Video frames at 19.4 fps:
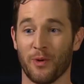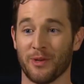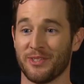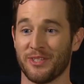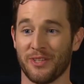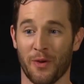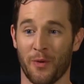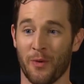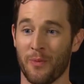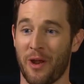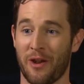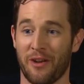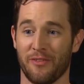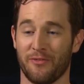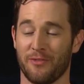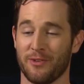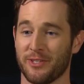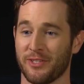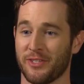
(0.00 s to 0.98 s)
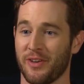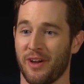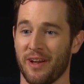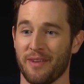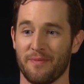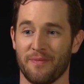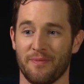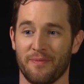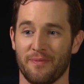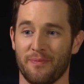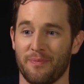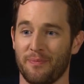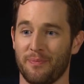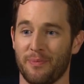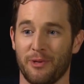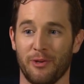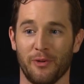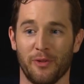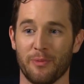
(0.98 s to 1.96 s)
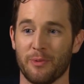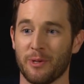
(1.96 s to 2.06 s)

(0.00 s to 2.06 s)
wanted to go on Married at First Sight purely